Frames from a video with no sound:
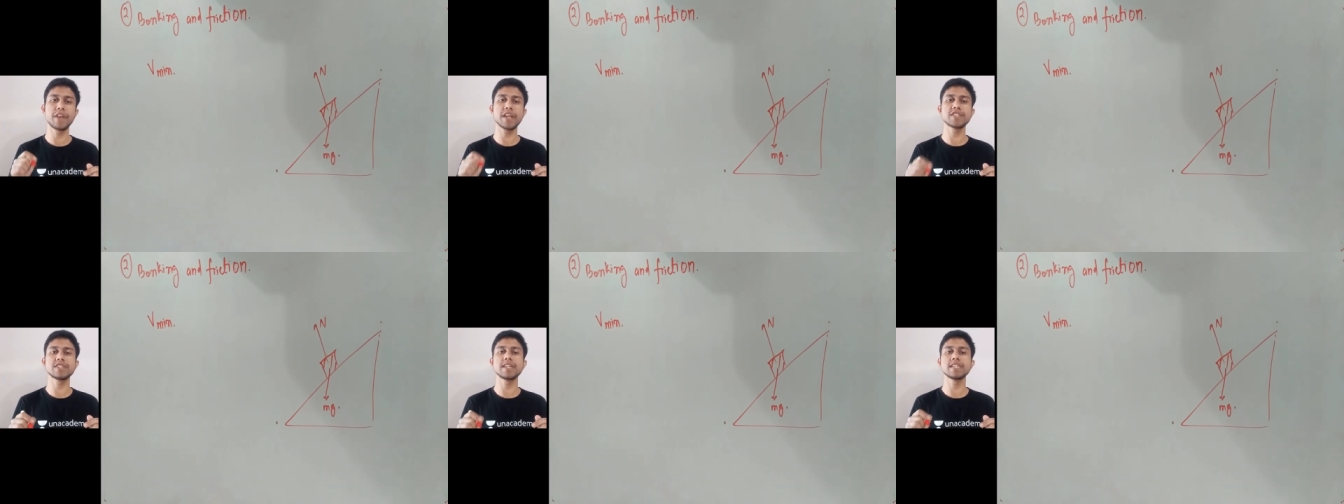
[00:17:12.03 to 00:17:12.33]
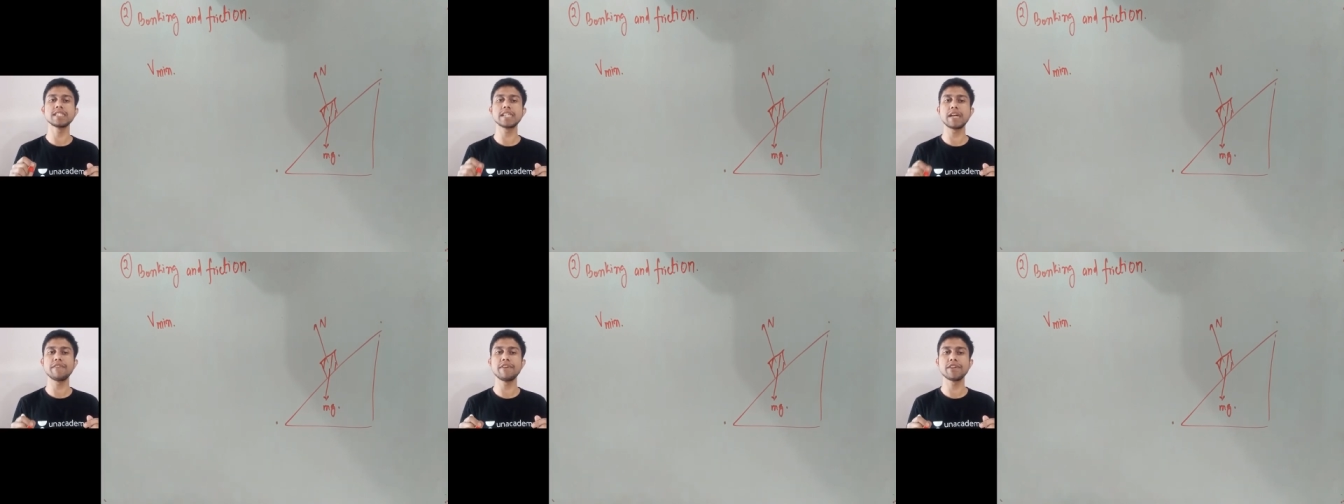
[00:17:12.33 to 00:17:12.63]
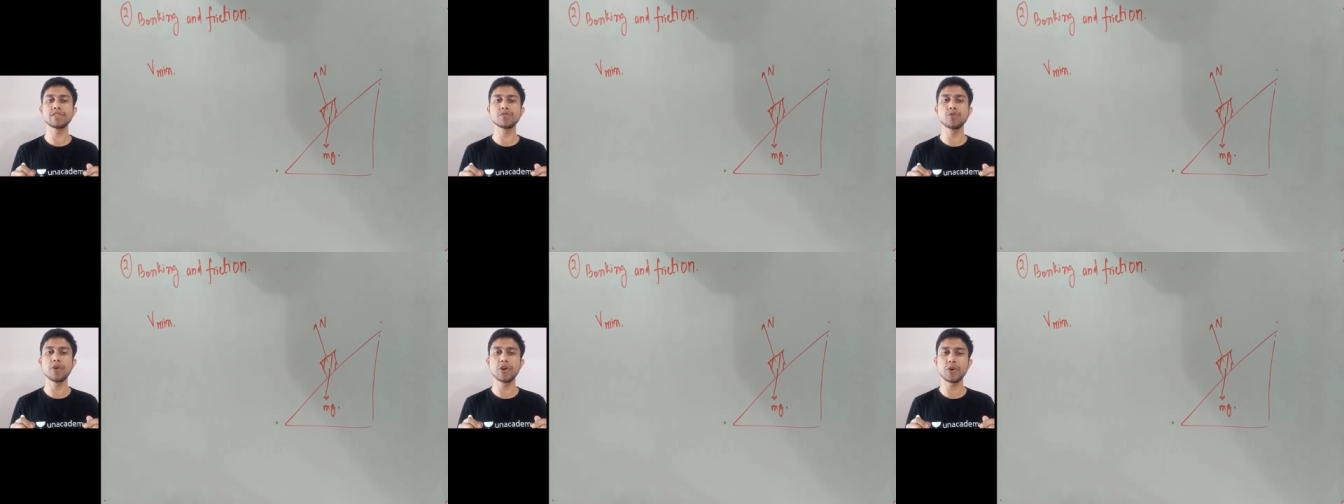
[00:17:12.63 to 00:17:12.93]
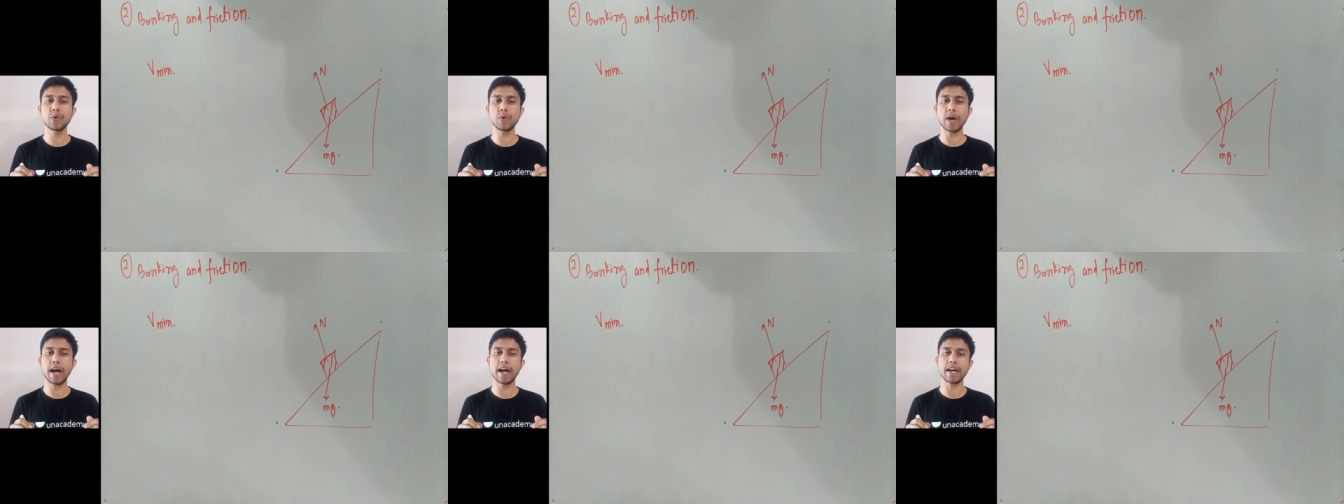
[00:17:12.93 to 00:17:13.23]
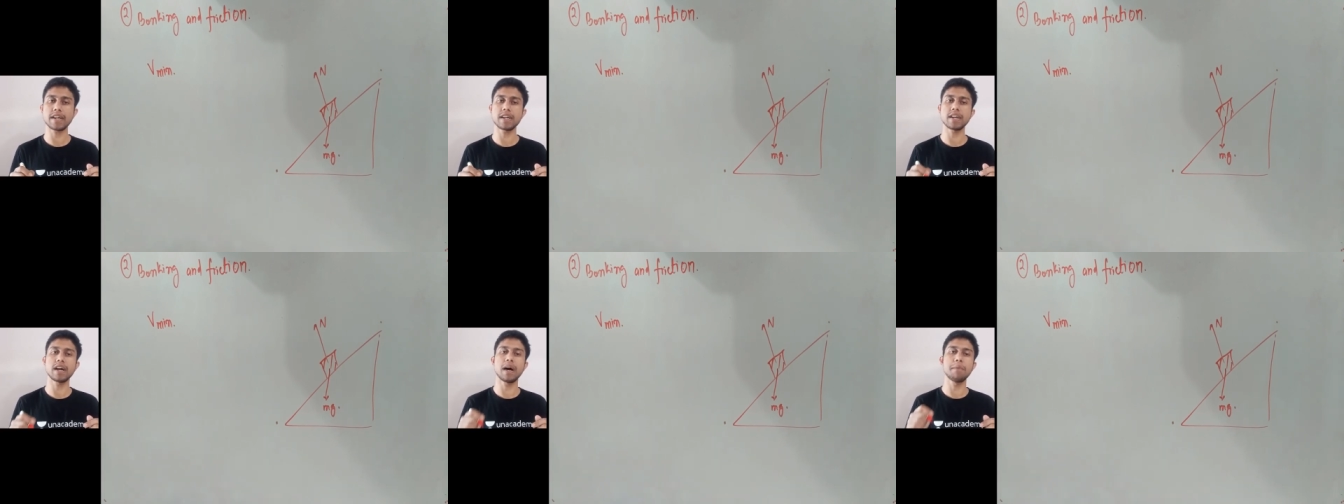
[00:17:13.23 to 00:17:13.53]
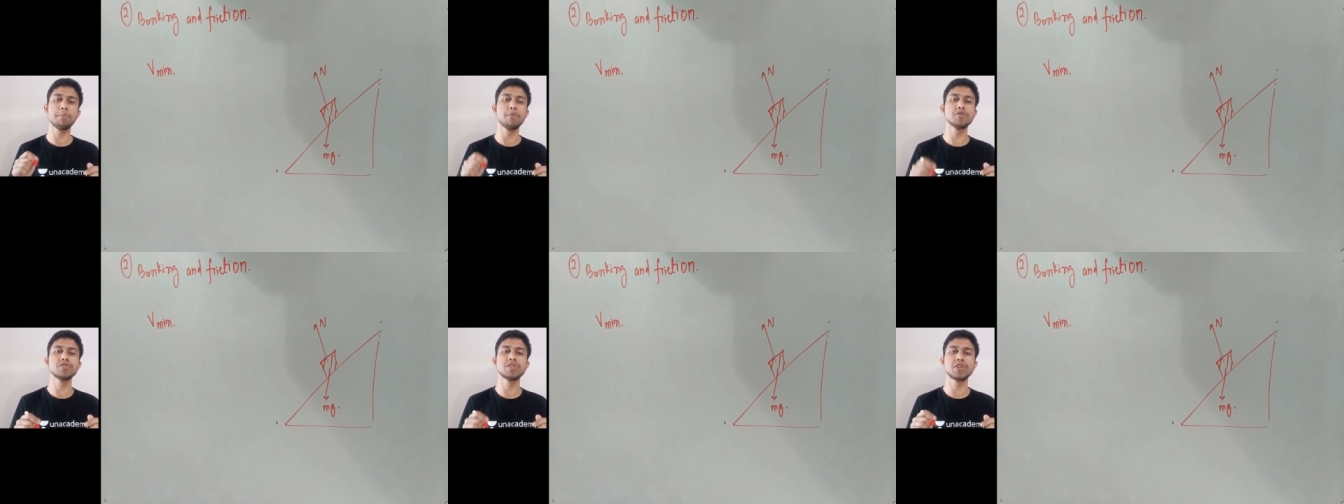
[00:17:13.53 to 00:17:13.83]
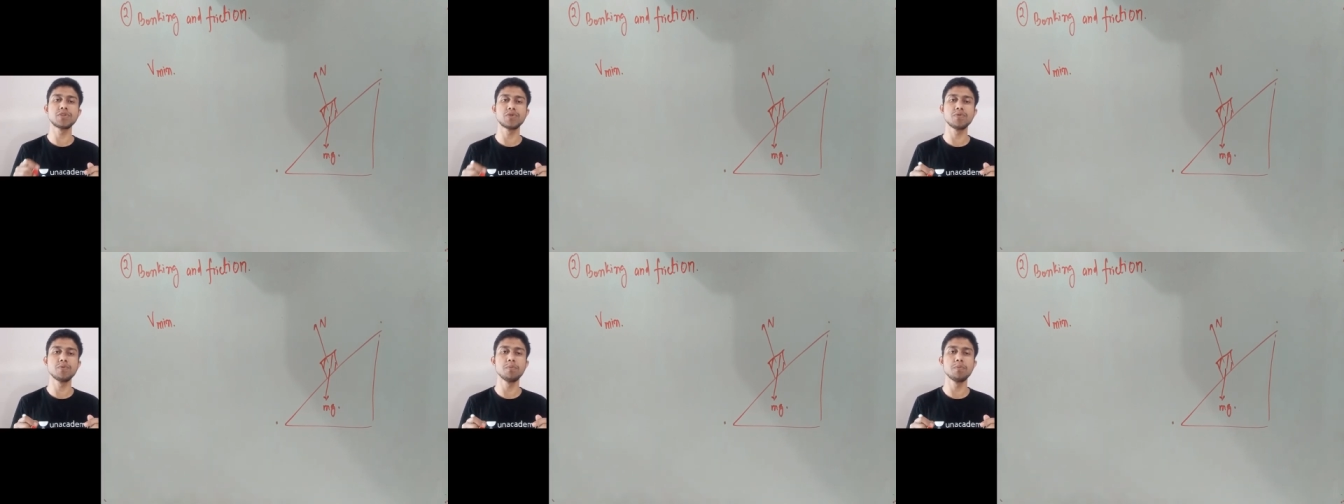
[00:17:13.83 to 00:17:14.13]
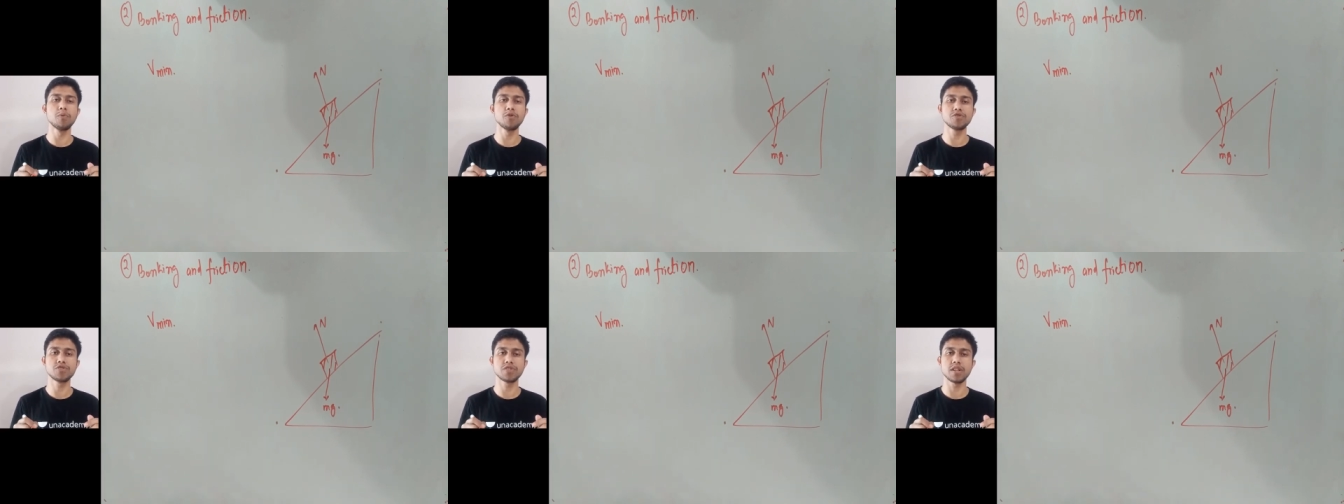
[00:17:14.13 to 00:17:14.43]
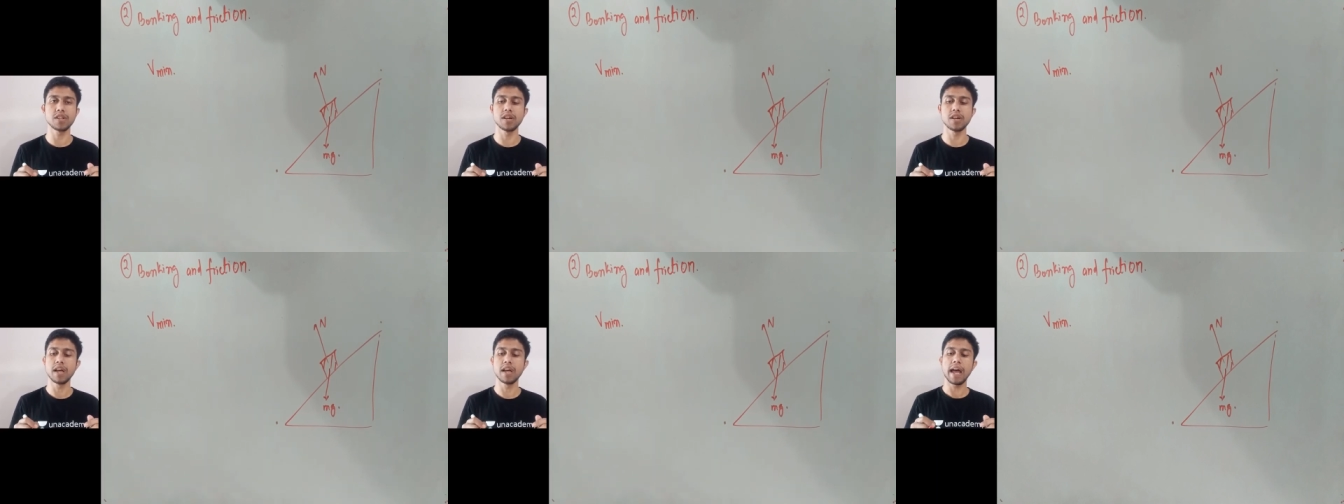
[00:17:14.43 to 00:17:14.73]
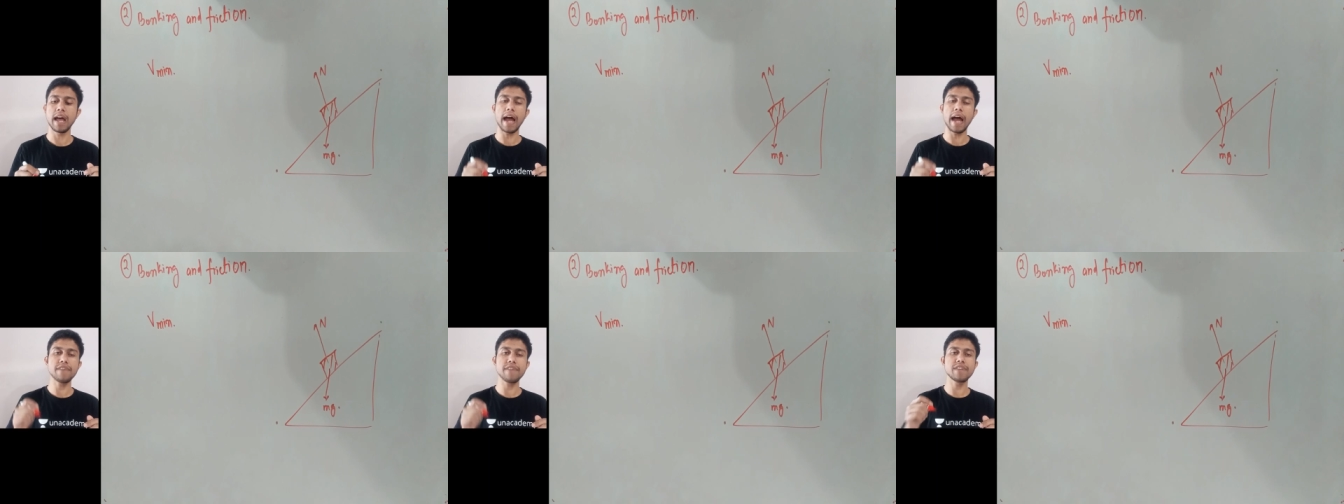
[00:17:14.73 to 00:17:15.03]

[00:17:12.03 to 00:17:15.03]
The friction is always going to act opposite to motion,